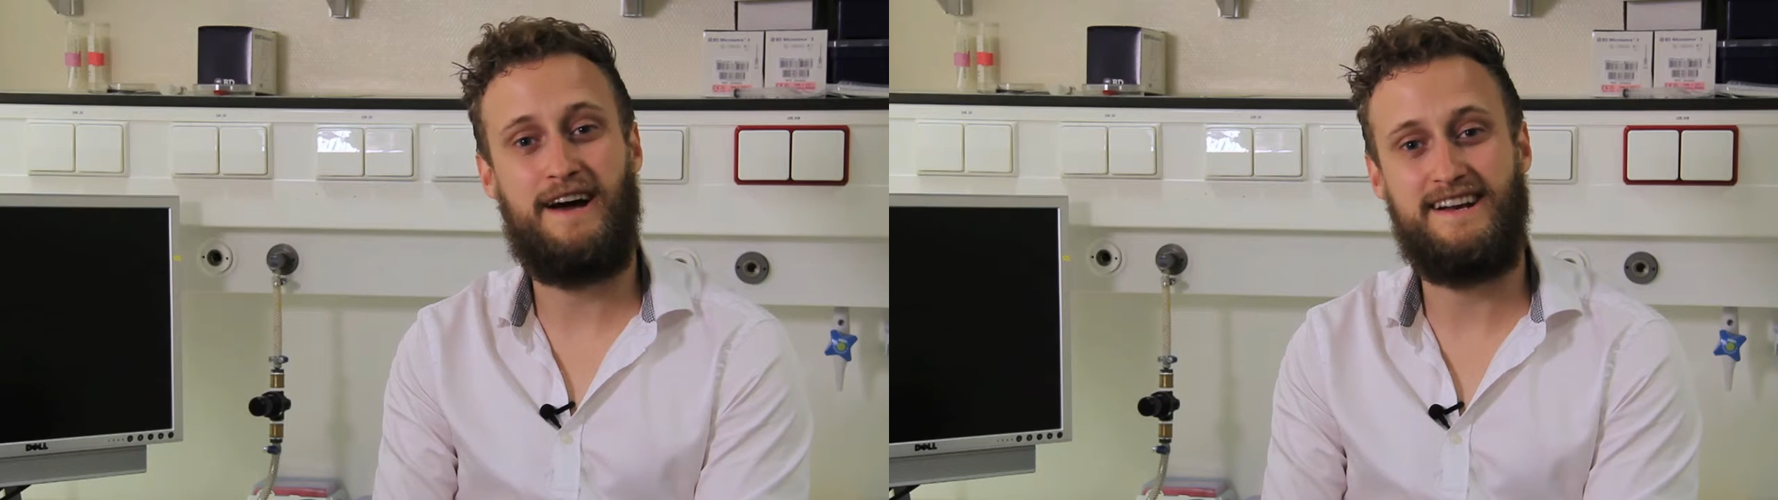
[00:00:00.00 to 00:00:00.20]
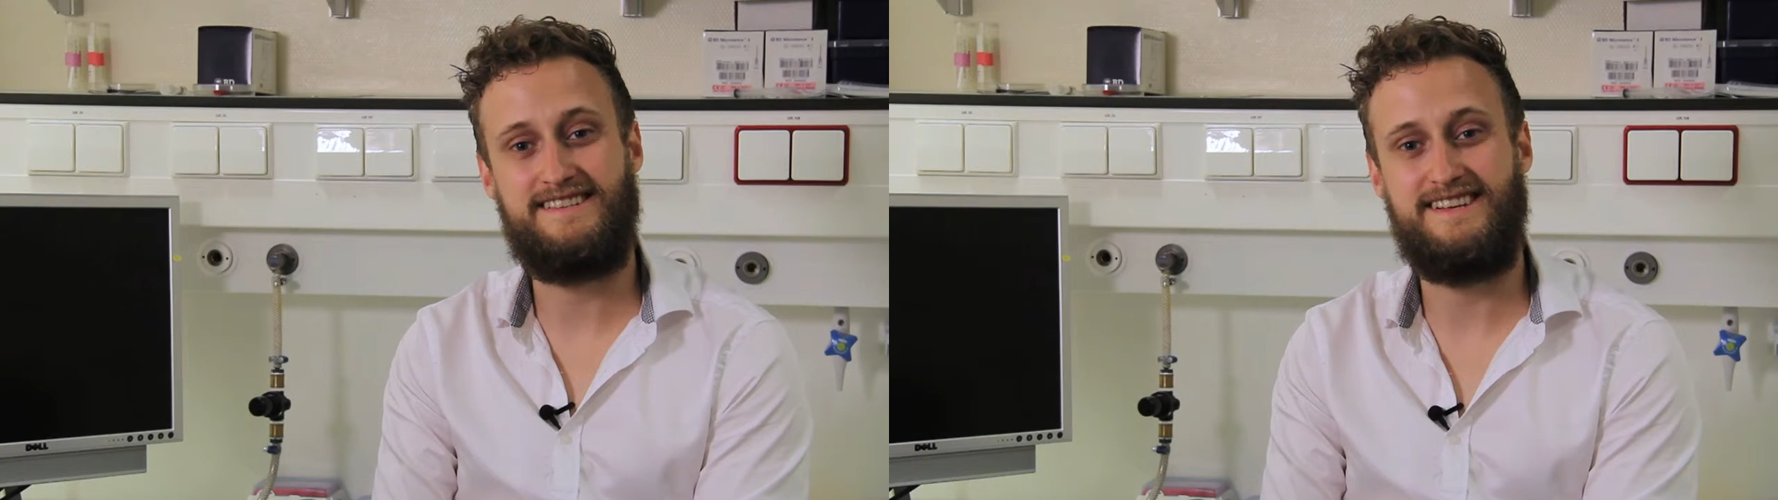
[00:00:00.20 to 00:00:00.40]
our
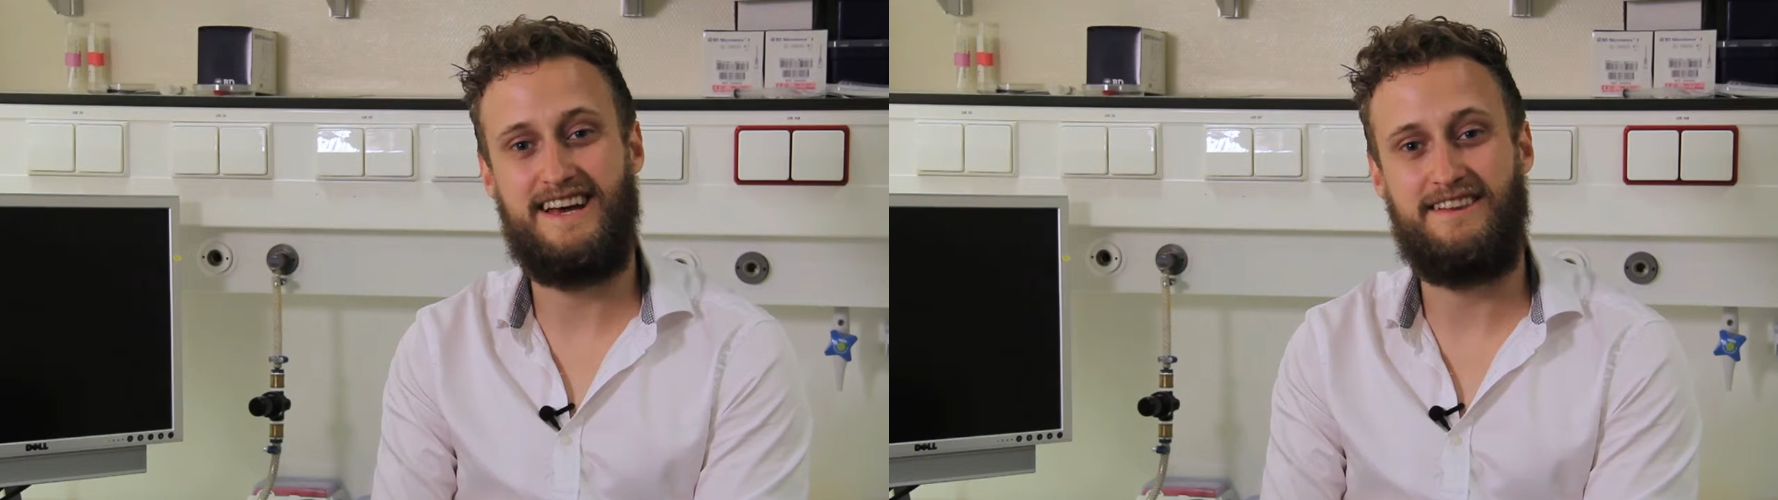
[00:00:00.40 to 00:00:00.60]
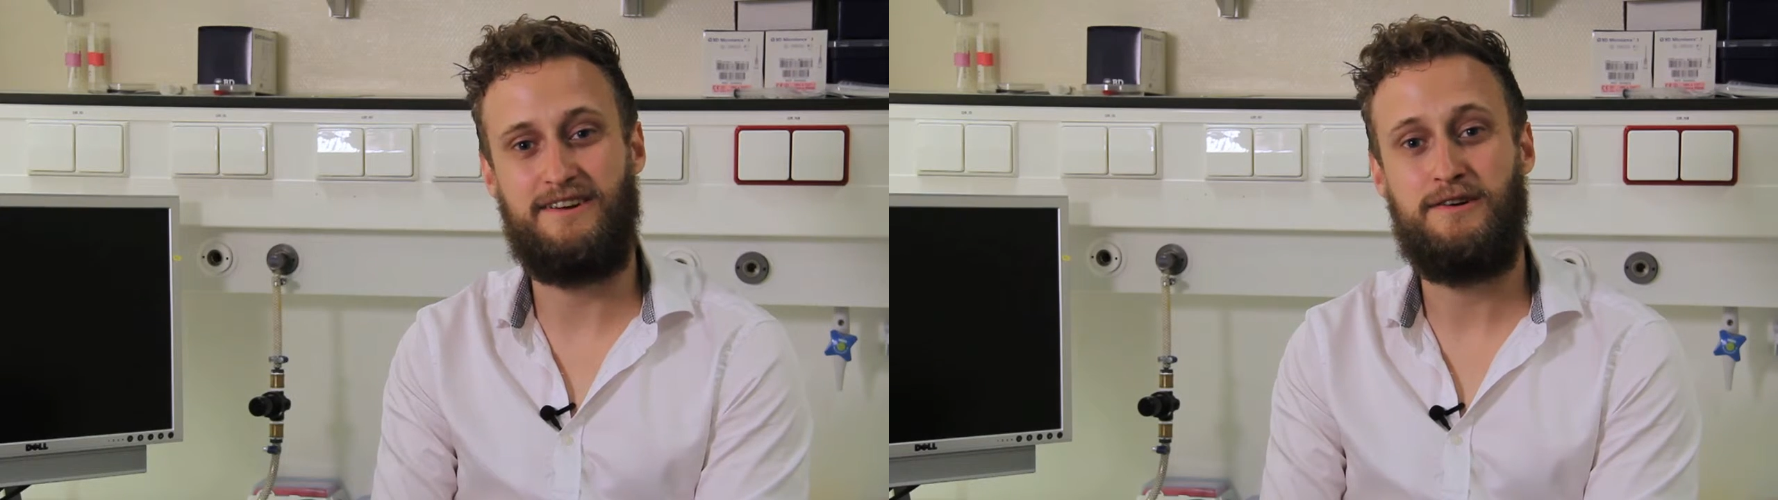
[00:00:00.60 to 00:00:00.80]
findings
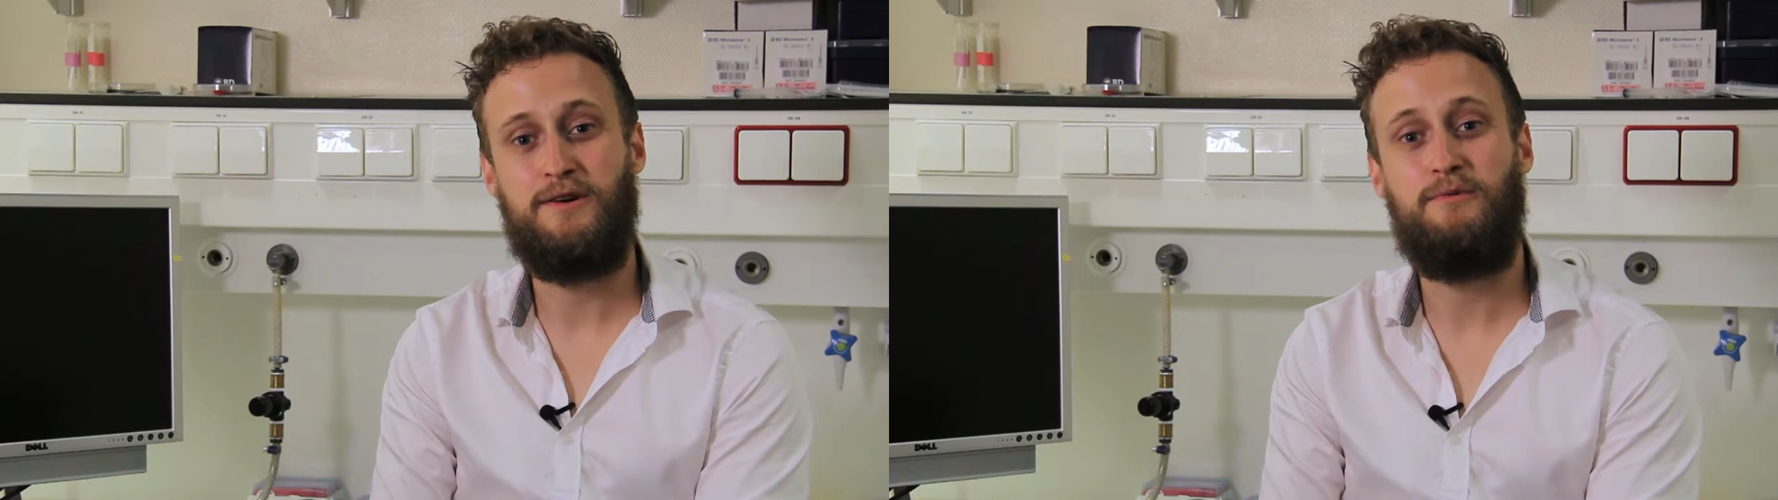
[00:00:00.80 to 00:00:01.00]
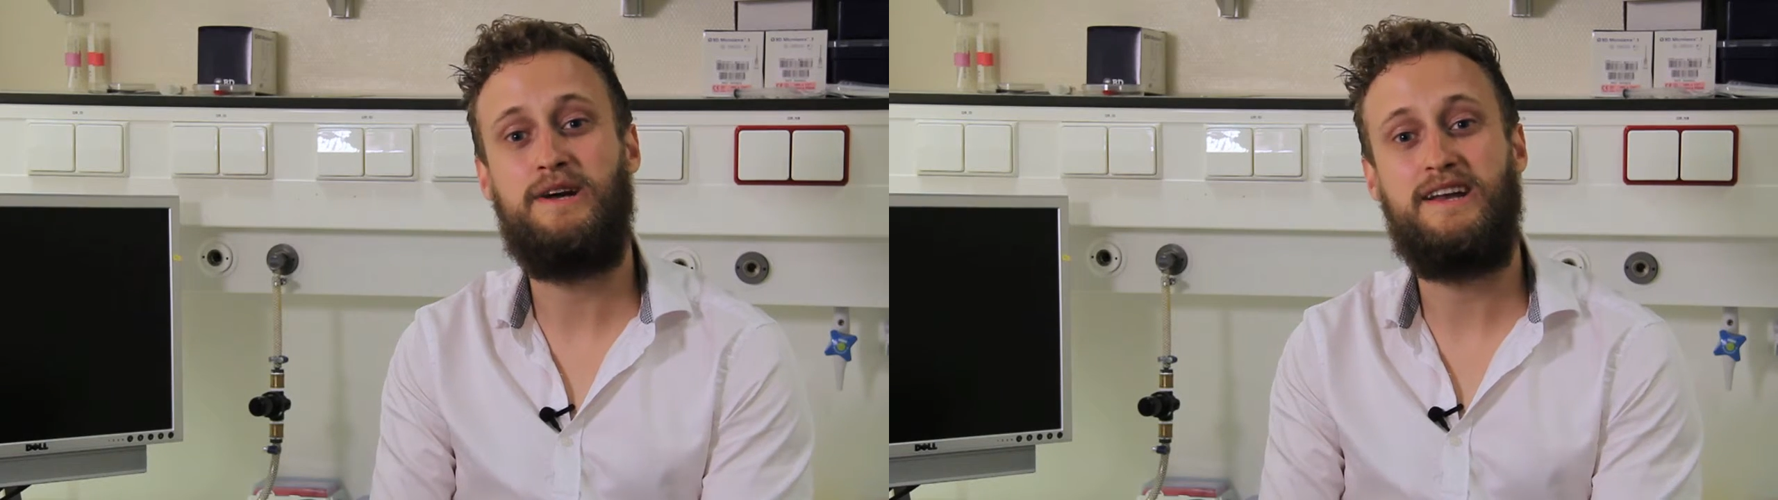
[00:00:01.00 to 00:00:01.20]
together,
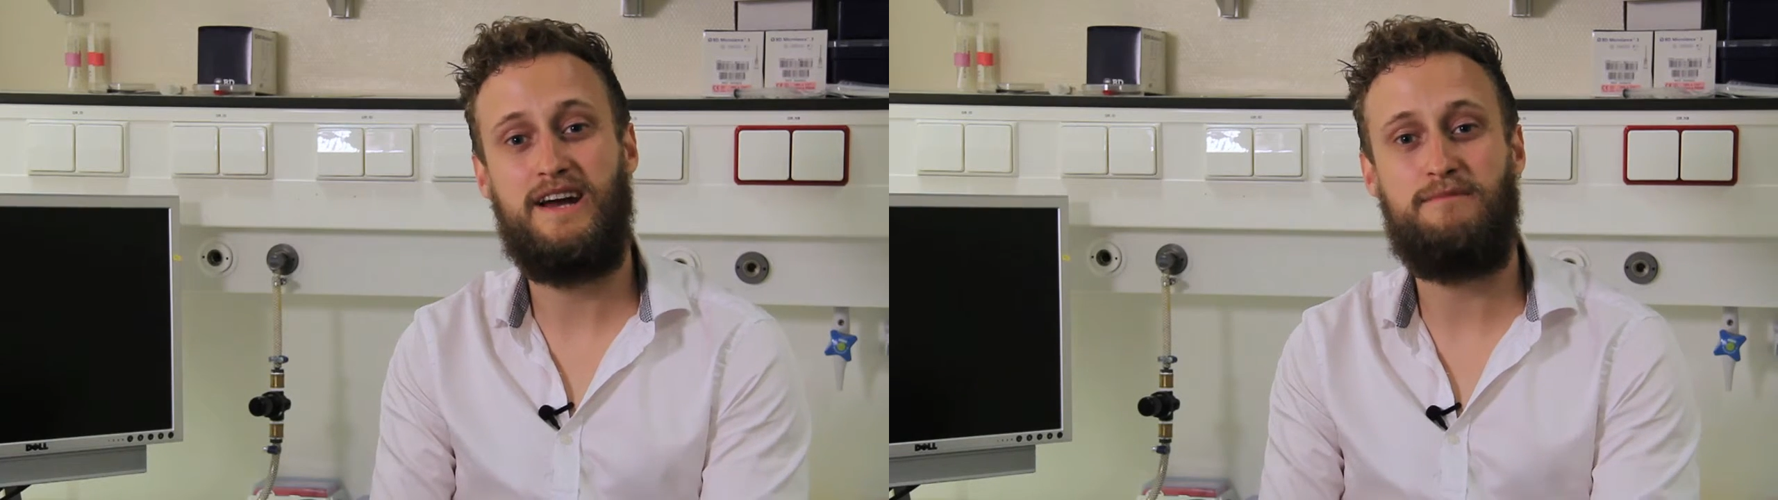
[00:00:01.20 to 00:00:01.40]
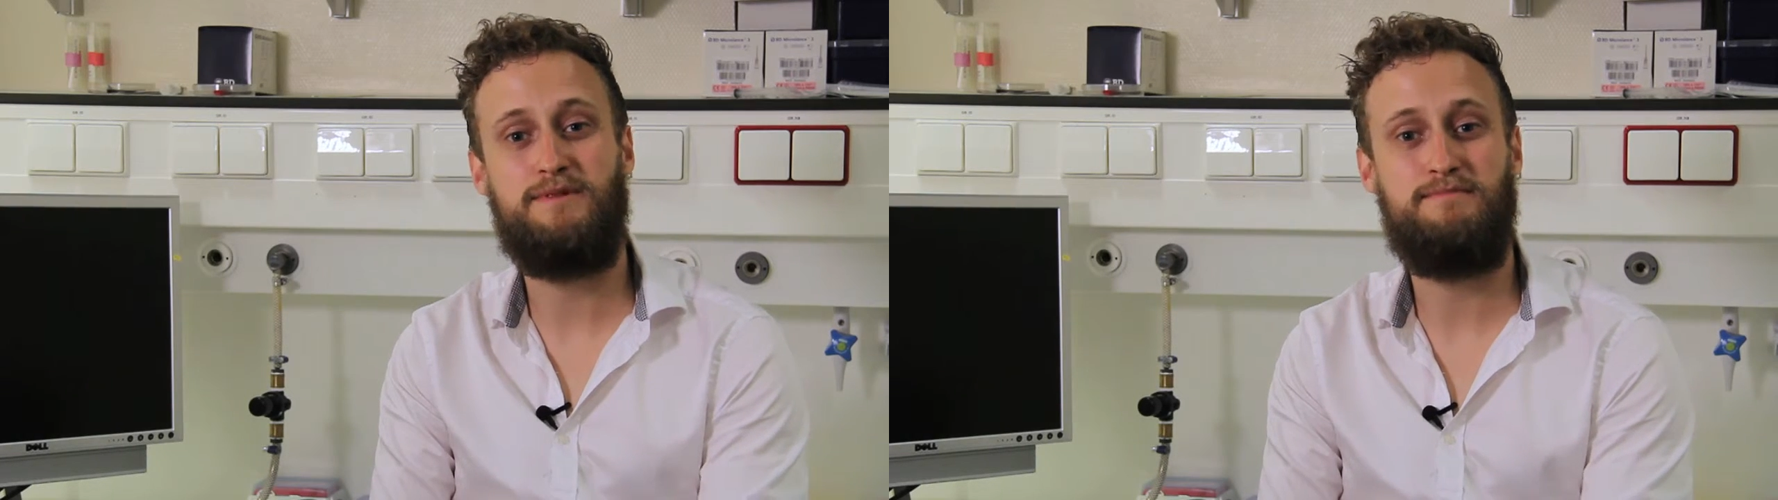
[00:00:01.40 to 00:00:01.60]
we can
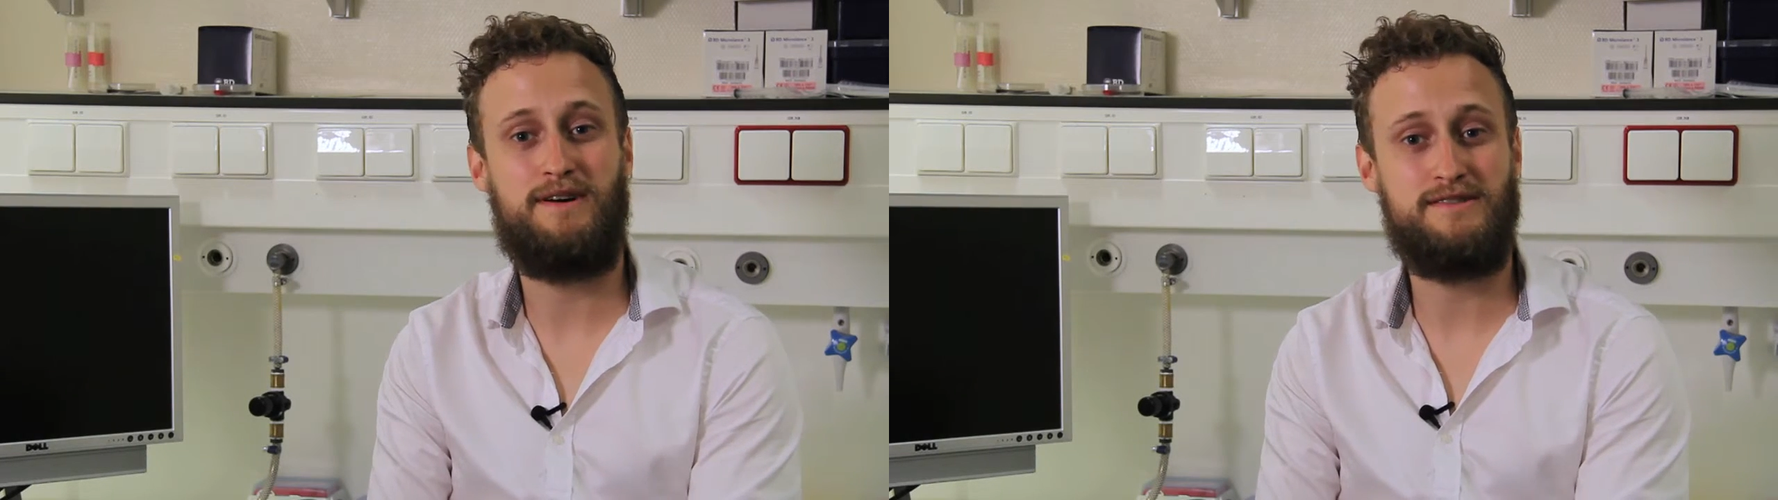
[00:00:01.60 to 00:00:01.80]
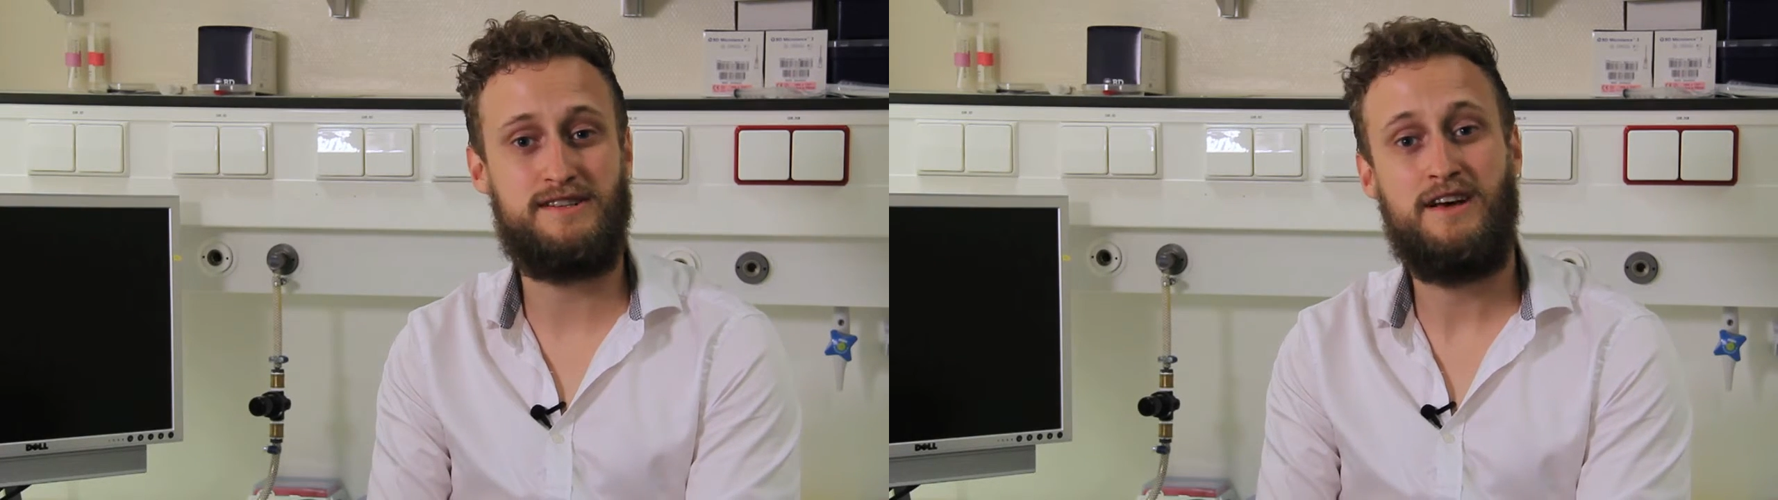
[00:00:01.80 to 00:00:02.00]
now
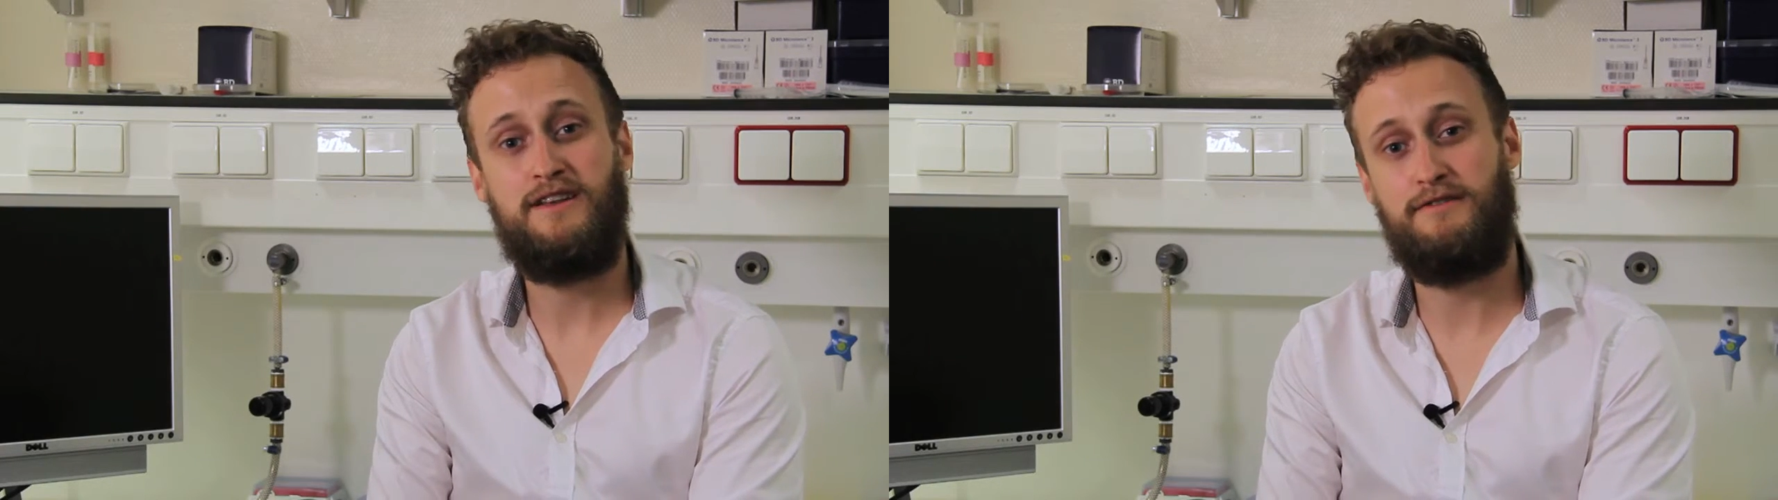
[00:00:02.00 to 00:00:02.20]
propose